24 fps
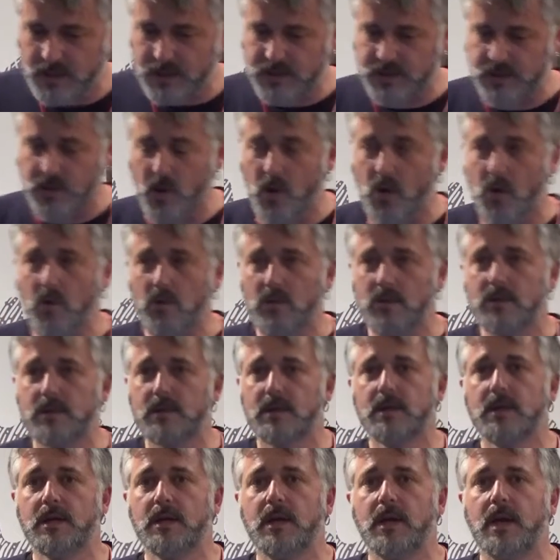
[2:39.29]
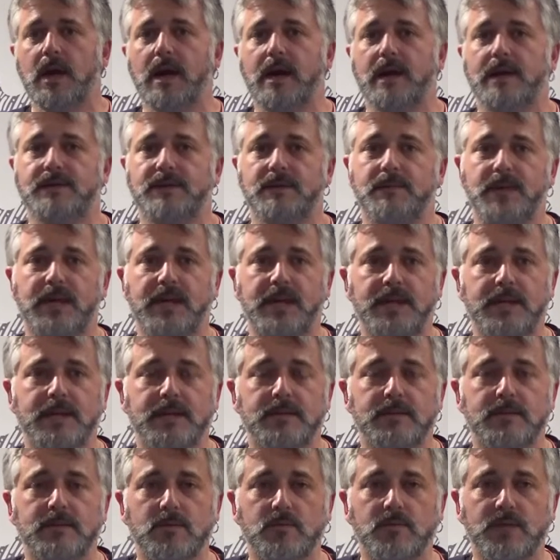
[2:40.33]
So at the
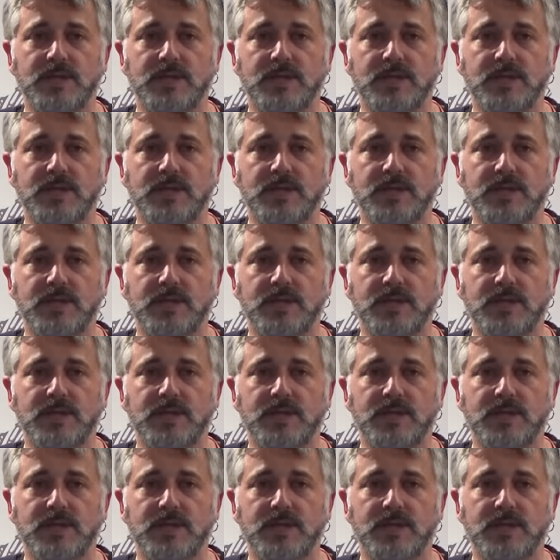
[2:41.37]
beginning,